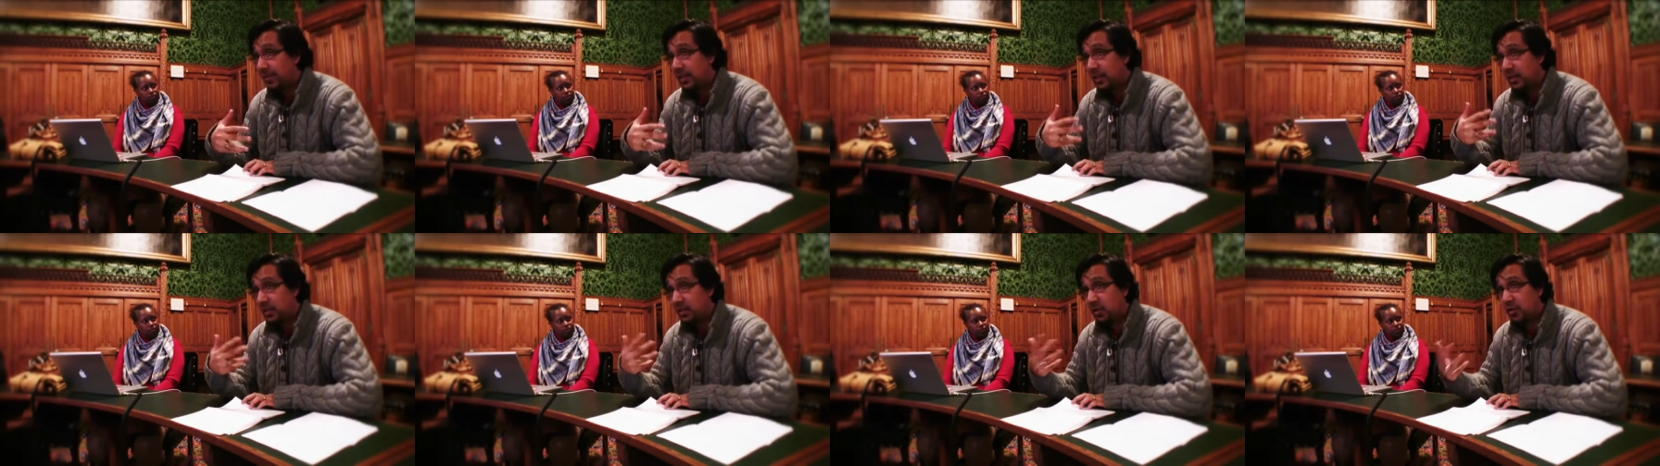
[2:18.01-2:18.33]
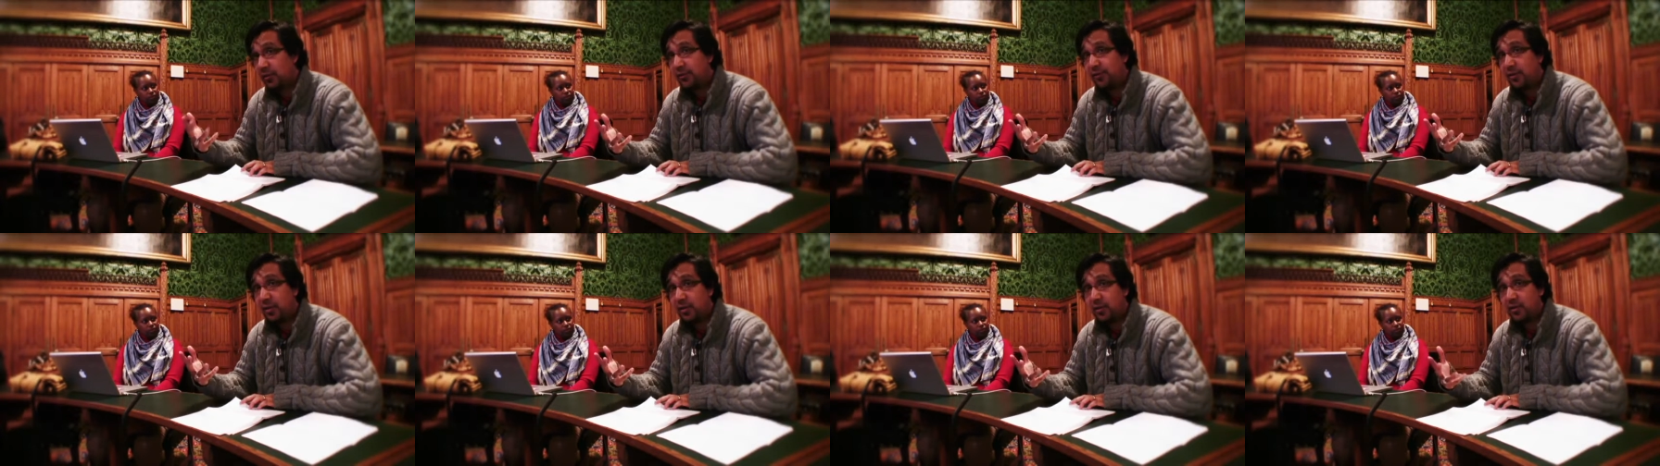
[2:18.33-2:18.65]
there's a
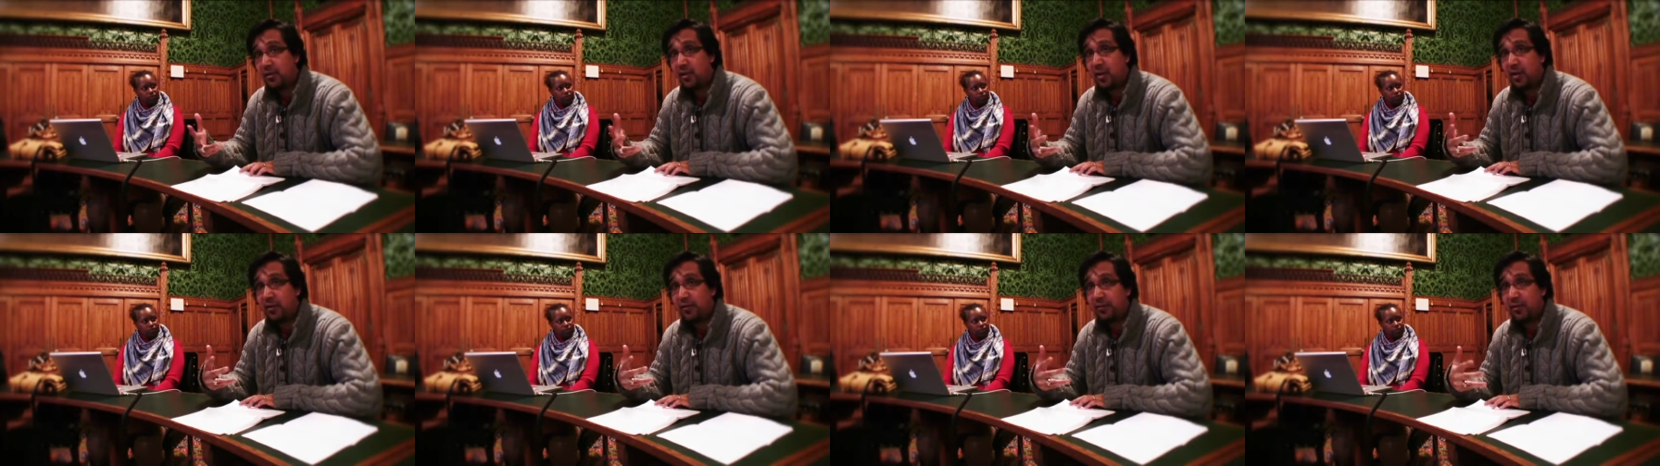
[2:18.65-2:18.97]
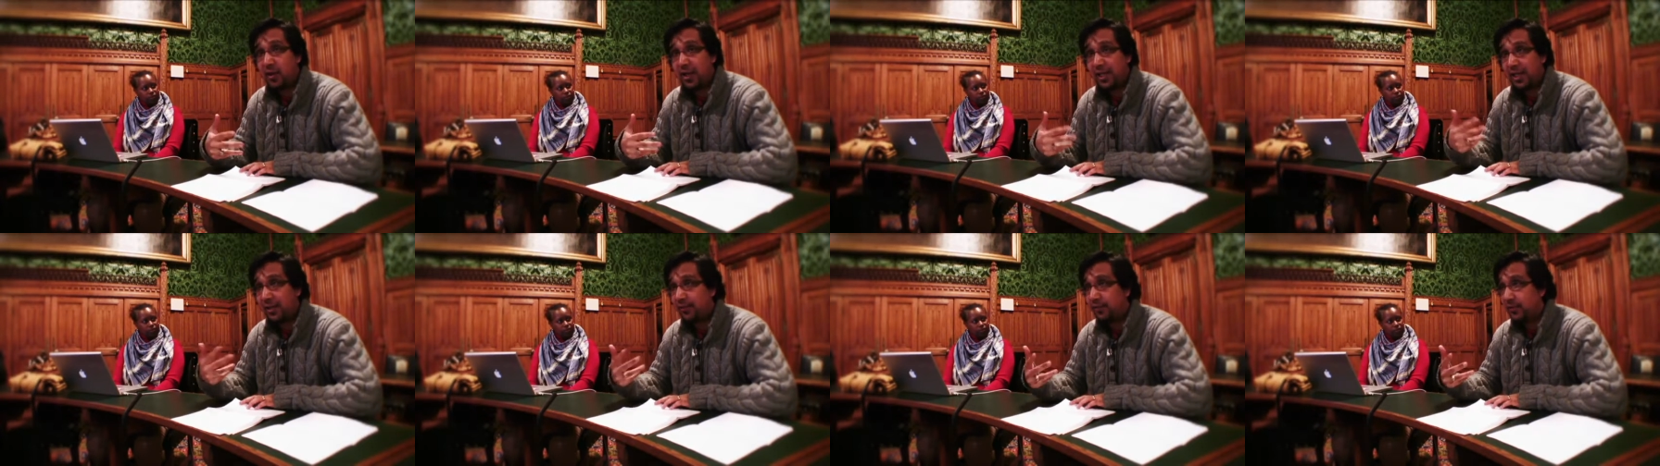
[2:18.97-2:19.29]
lot of
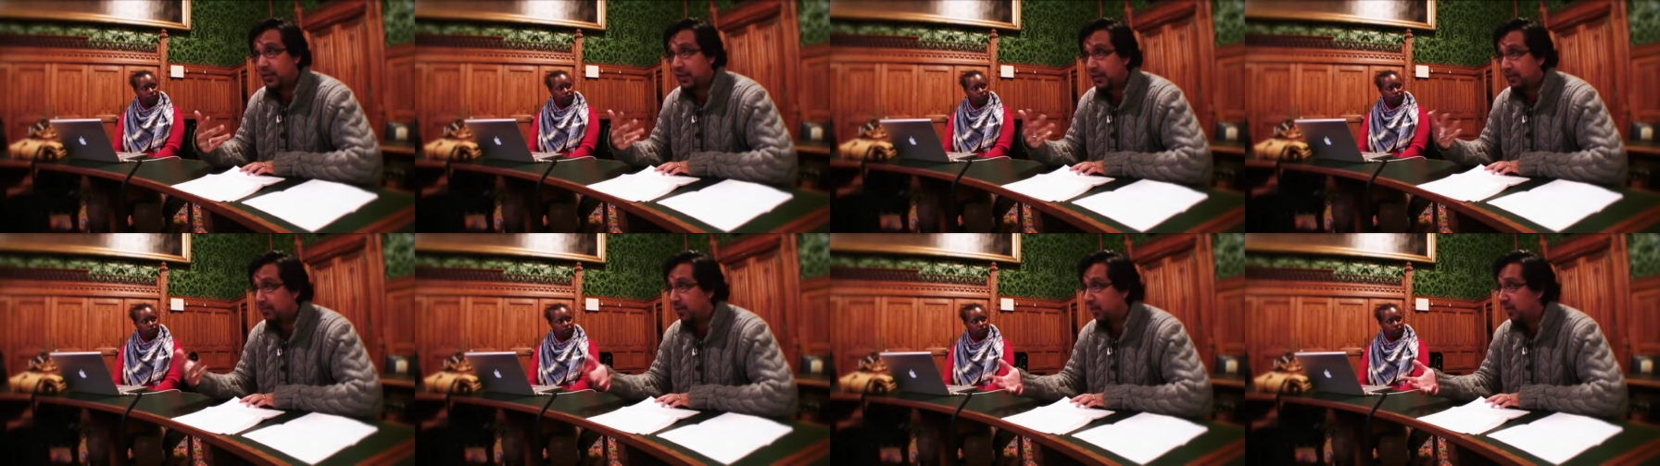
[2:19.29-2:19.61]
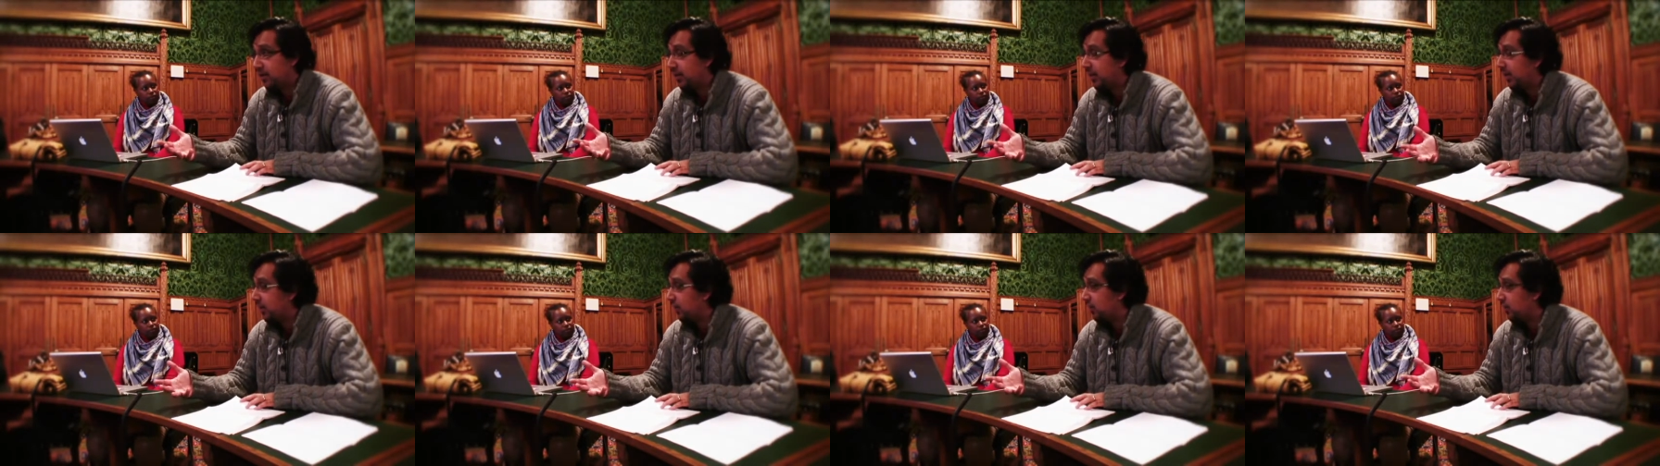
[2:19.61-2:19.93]
nine eleven
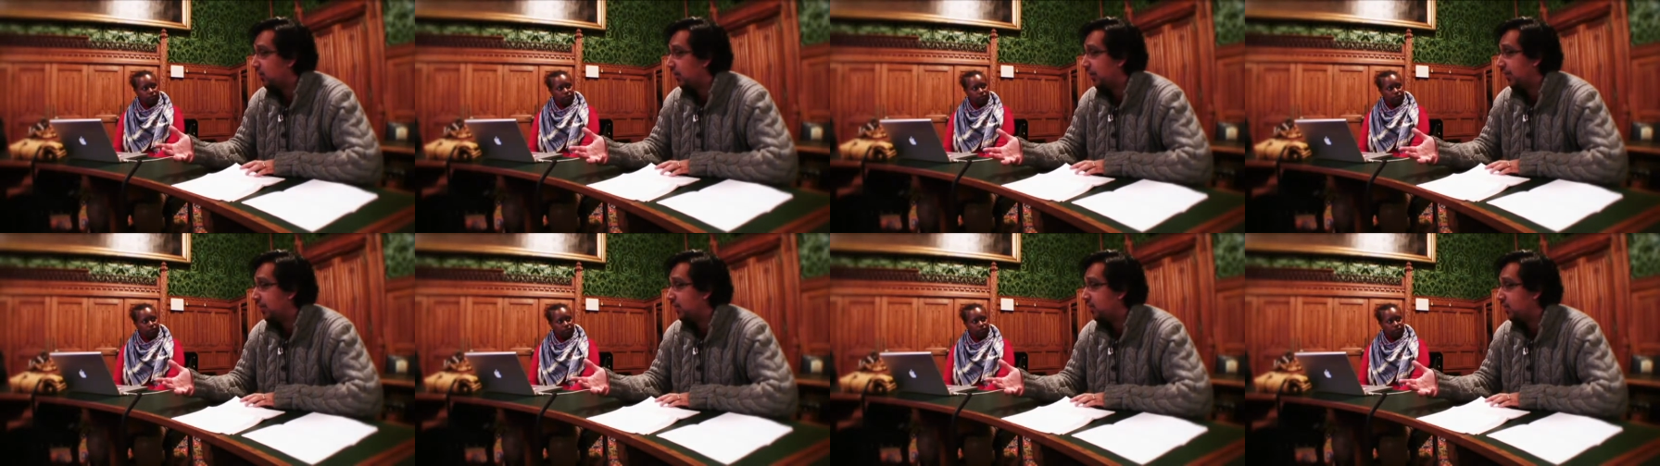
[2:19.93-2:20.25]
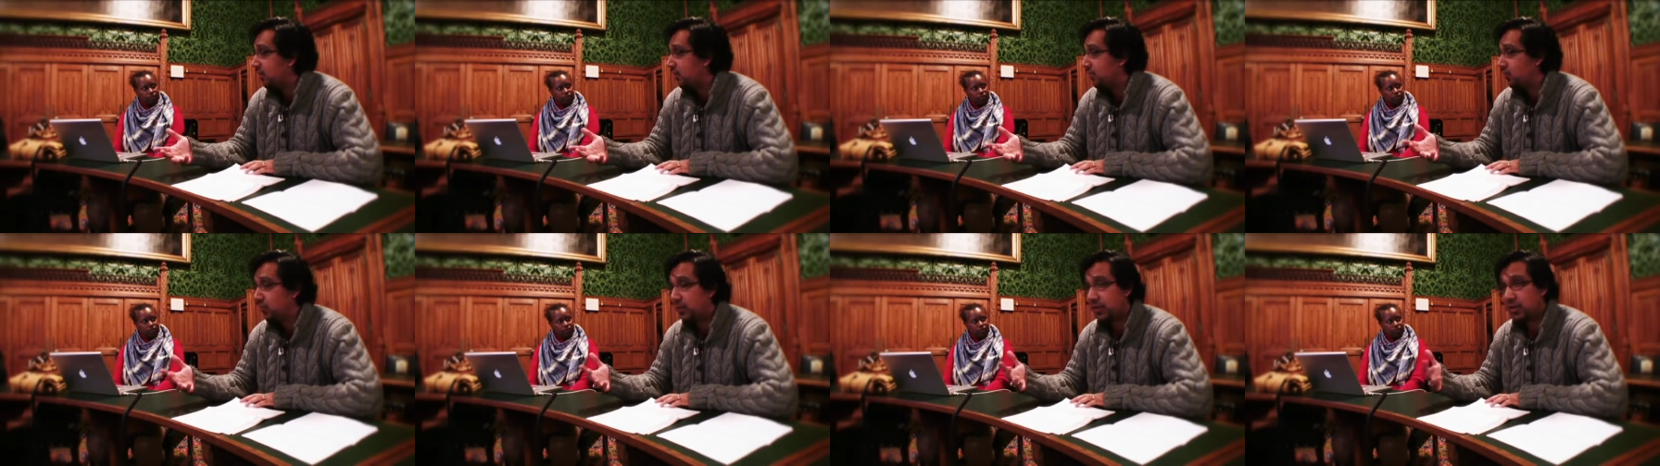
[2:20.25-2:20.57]
debunking sites
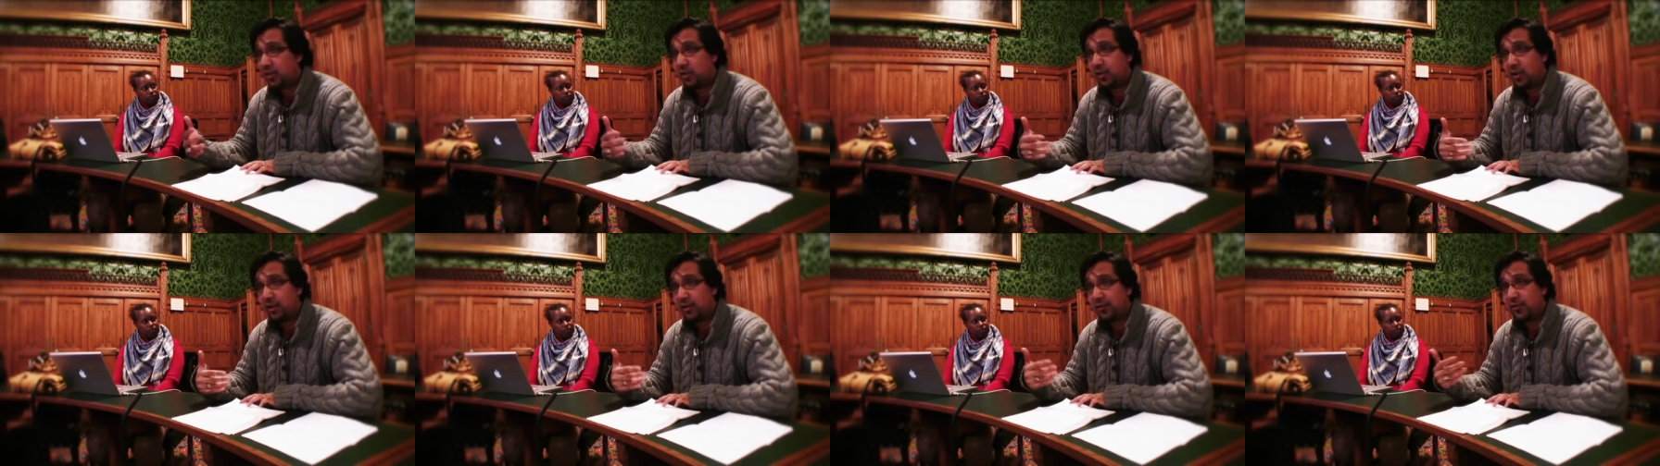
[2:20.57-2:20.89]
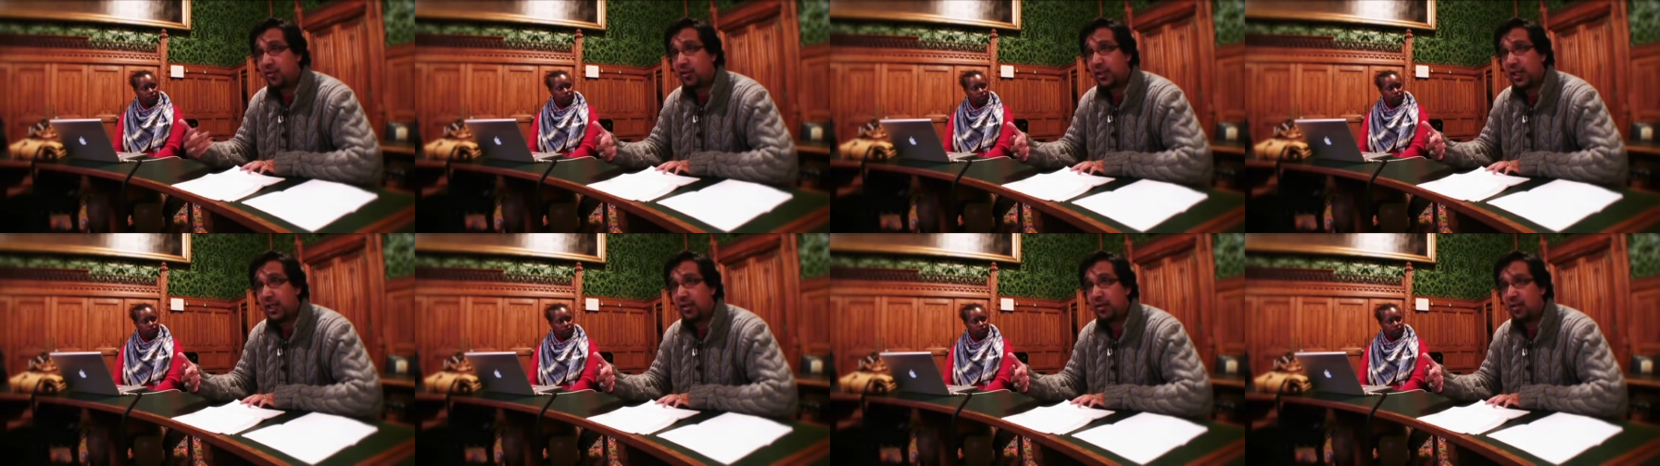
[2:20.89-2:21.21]
which kind of
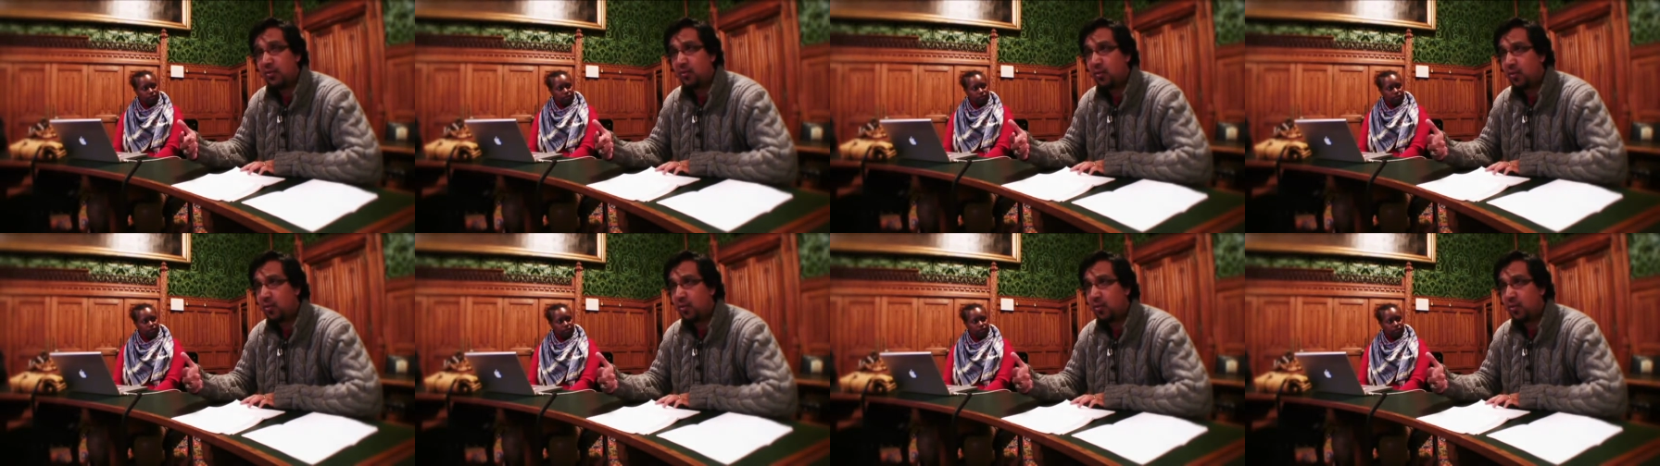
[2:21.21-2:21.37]
say that,